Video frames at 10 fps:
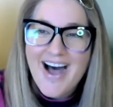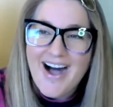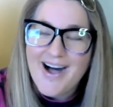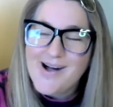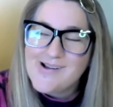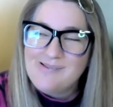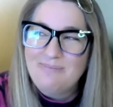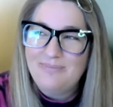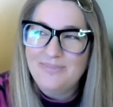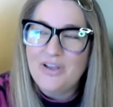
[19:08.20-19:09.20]

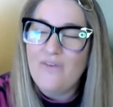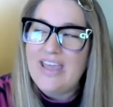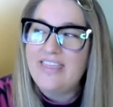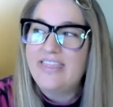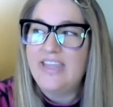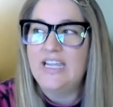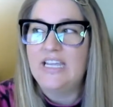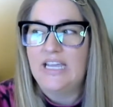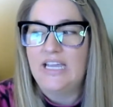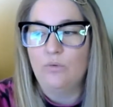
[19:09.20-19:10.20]
um, no, I
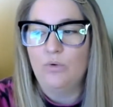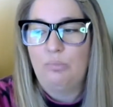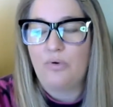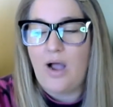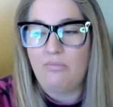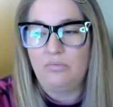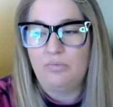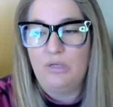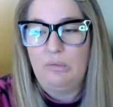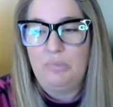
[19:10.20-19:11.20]
think it would
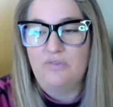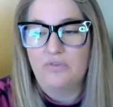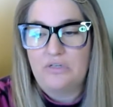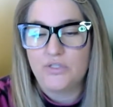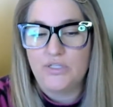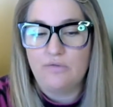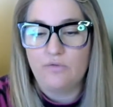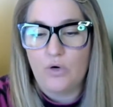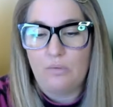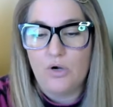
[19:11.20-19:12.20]
probably be first and
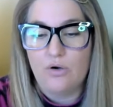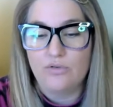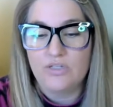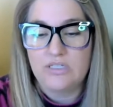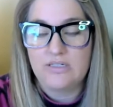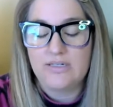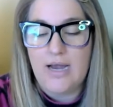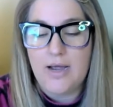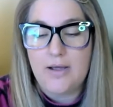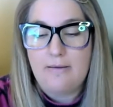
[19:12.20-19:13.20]
foremost
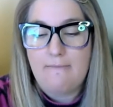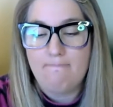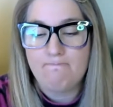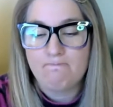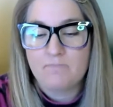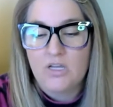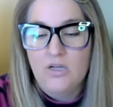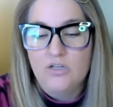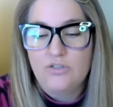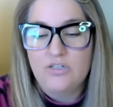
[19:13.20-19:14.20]
um,
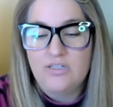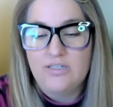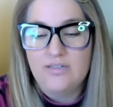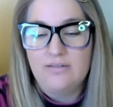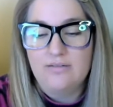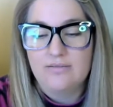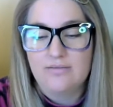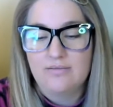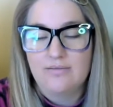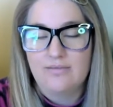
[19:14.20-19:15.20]
just to
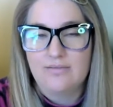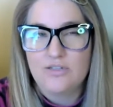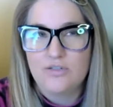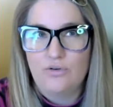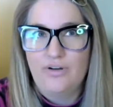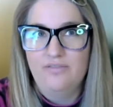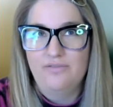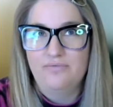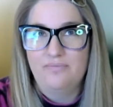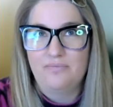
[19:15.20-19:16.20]
to sort of
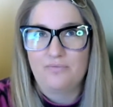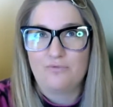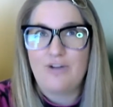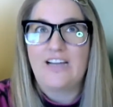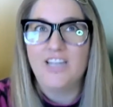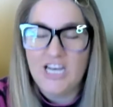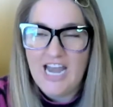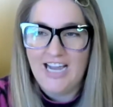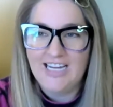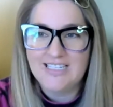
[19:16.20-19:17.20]

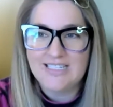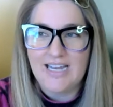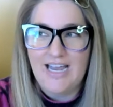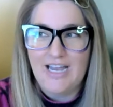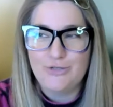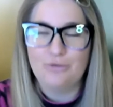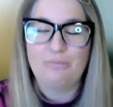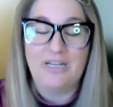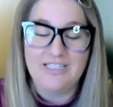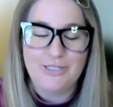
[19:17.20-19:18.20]
recognize and do your
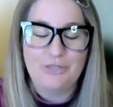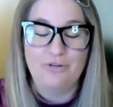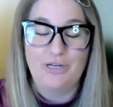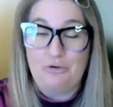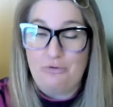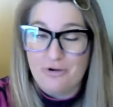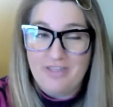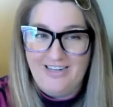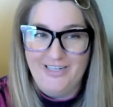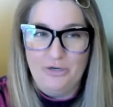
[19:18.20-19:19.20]
best to ignore
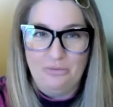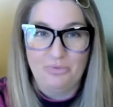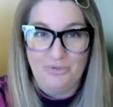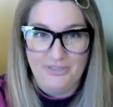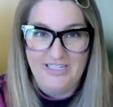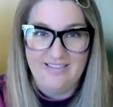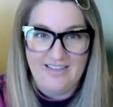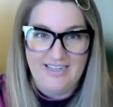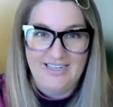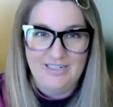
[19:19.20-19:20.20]
that inner bully
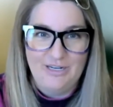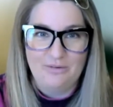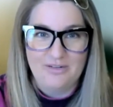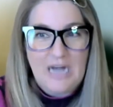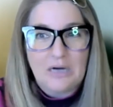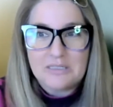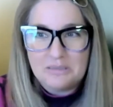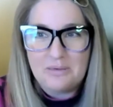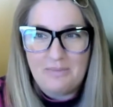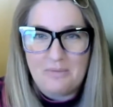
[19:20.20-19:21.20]
that you know we talked a little
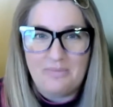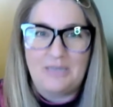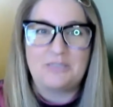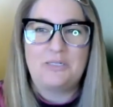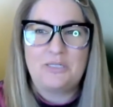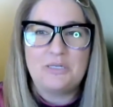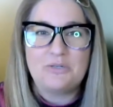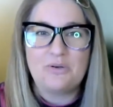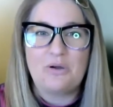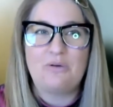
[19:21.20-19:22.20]
bit about imposter
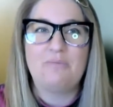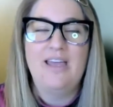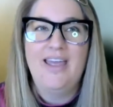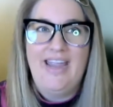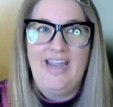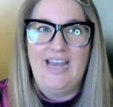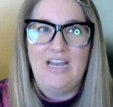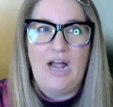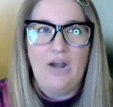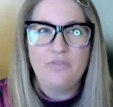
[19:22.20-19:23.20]
syndrome mm. and
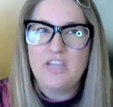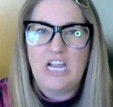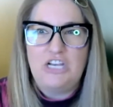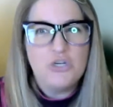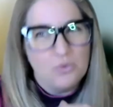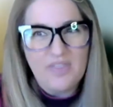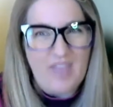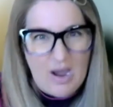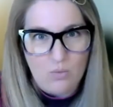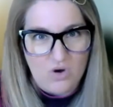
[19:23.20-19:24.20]
I, I don't think i knew what
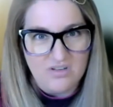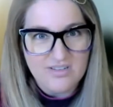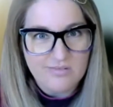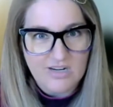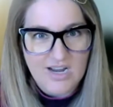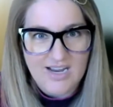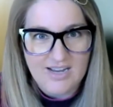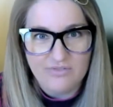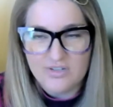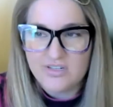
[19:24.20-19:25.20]
that was when
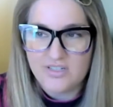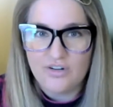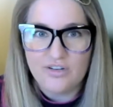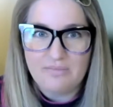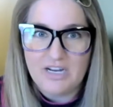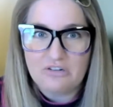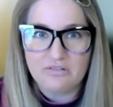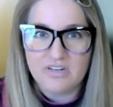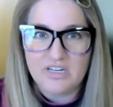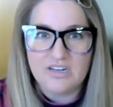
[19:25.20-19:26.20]
i first started my
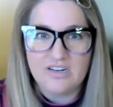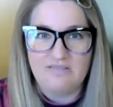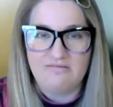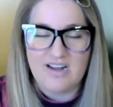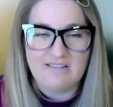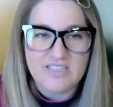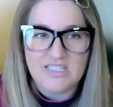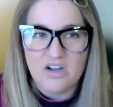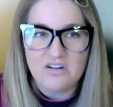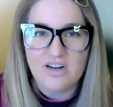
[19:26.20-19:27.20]
career and when i was
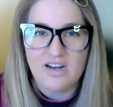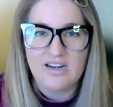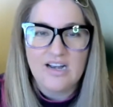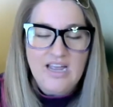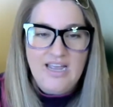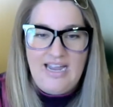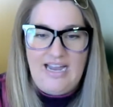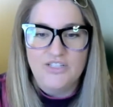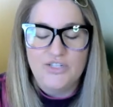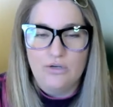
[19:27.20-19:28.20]
younger yeah.
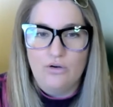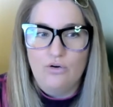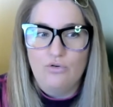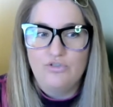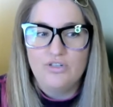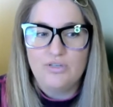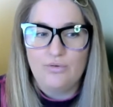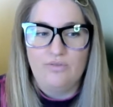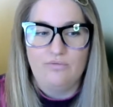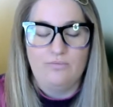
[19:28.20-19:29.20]
and so just
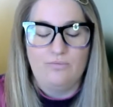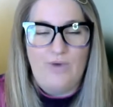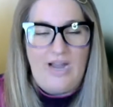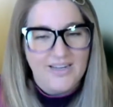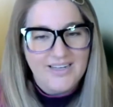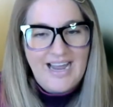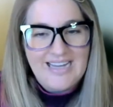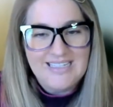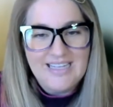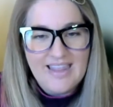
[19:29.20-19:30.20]
sort of
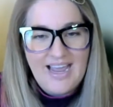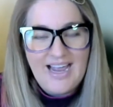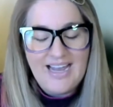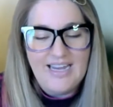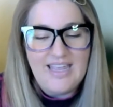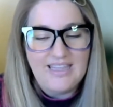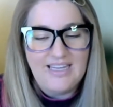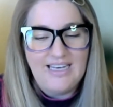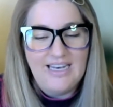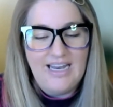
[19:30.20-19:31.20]
recognizing that and
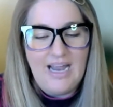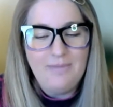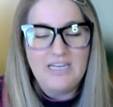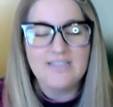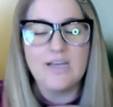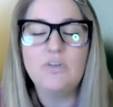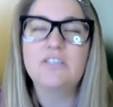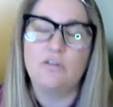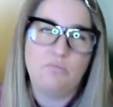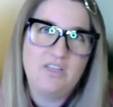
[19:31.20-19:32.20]
then i mean it's always
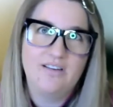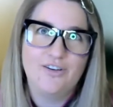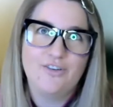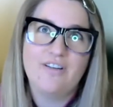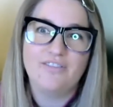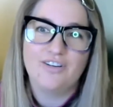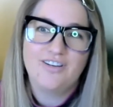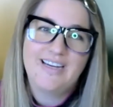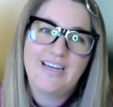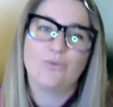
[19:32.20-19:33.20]
going to be there you're never going
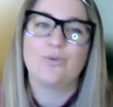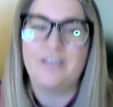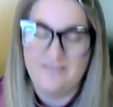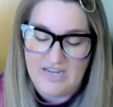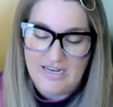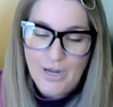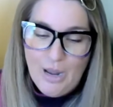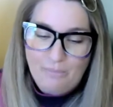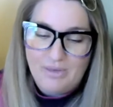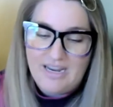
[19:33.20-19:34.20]
to get rid of it
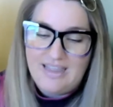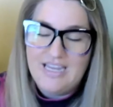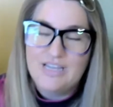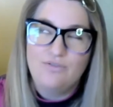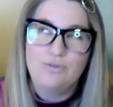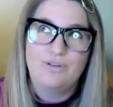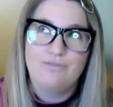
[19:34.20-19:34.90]
but i think if you can